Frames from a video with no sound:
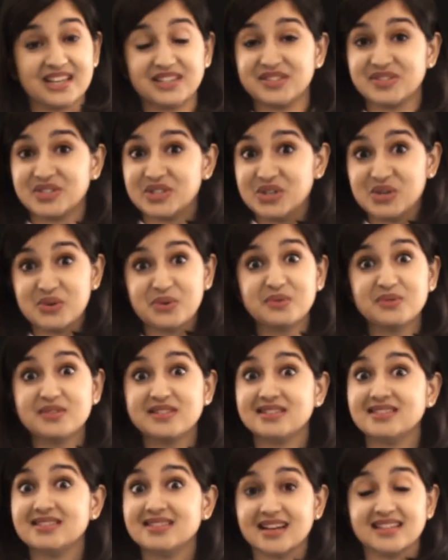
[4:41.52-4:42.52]
Its
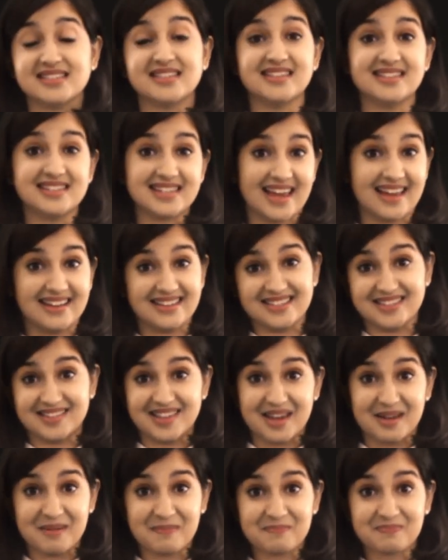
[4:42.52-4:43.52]
use doesn't end
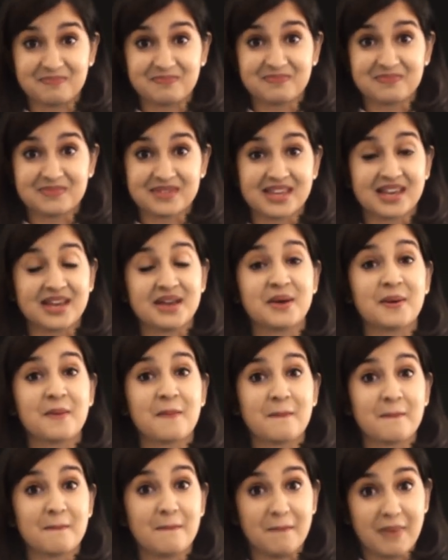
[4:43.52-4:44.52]
there.
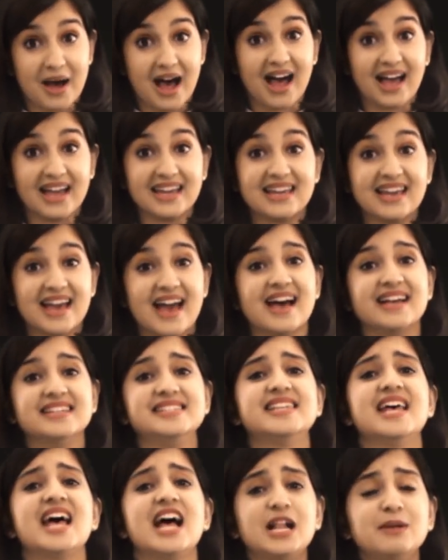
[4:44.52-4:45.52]
Pi
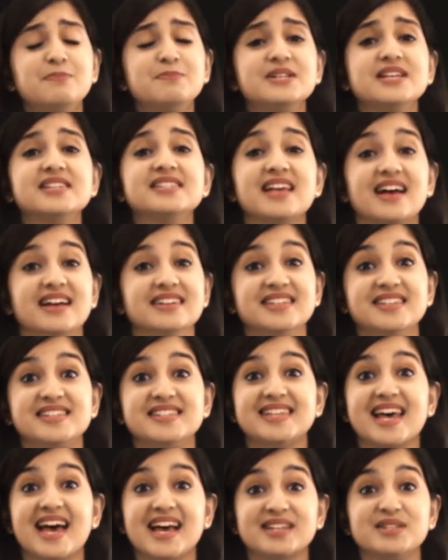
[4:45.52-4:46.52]
has helped us
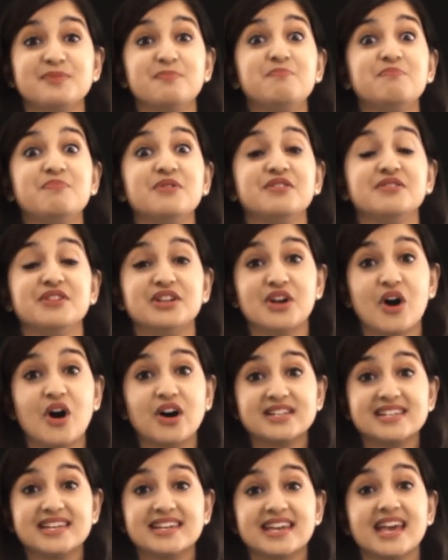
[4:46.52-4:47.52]
understand
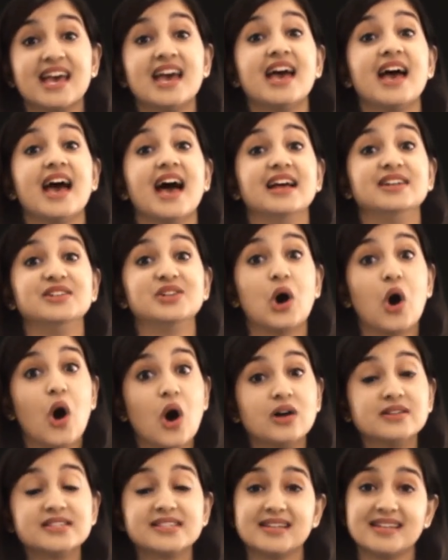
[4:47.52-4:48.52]
periodic and
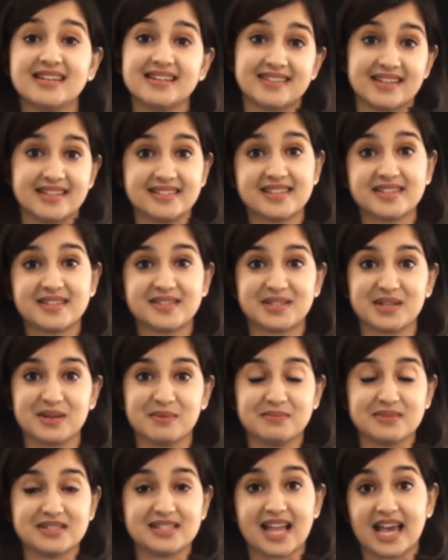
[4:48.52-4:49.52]
oscillating
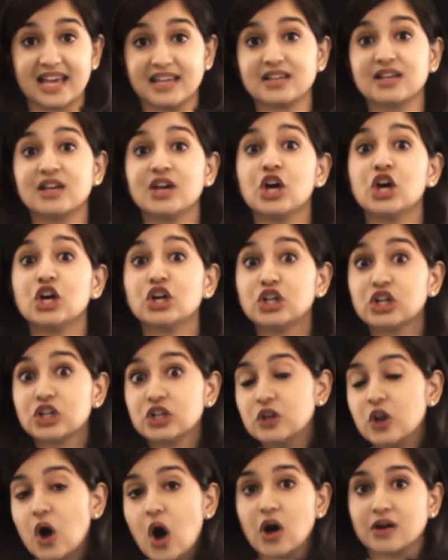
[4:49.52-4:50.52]
systems like
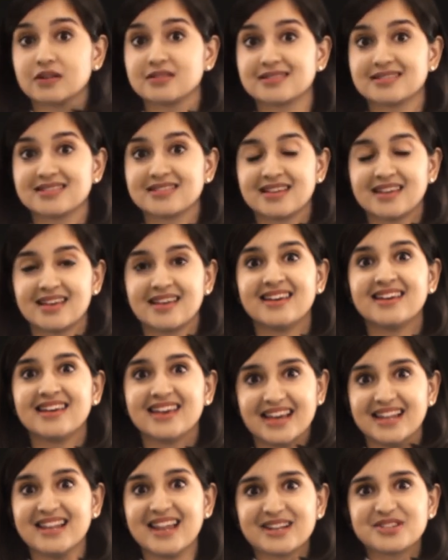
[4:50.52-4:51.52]
clocks,
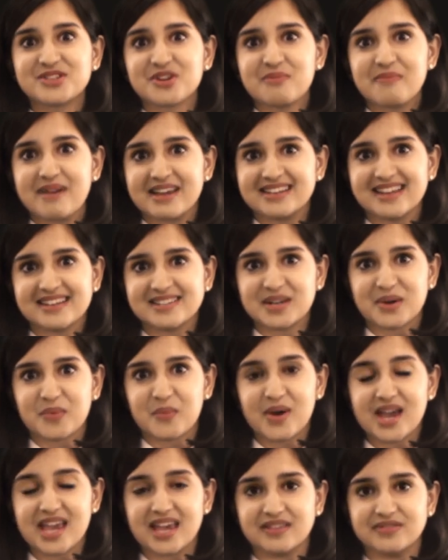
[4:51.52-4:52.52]
electromagnetic
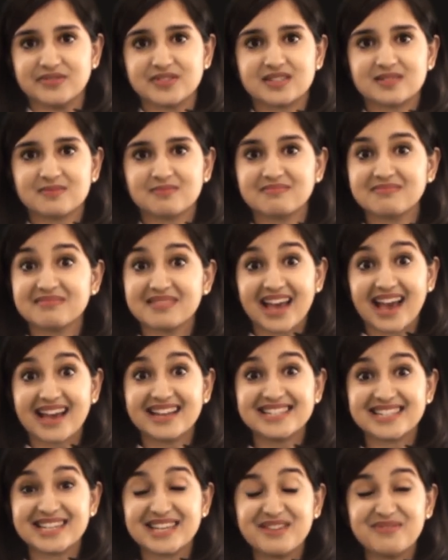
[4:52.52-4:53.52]
waves,
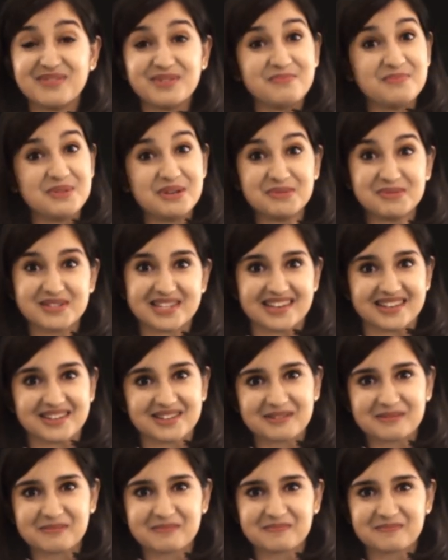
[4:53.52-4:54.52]
and even
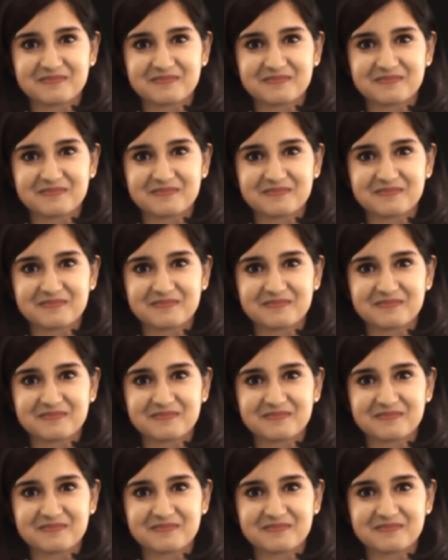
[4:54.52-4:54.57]
music.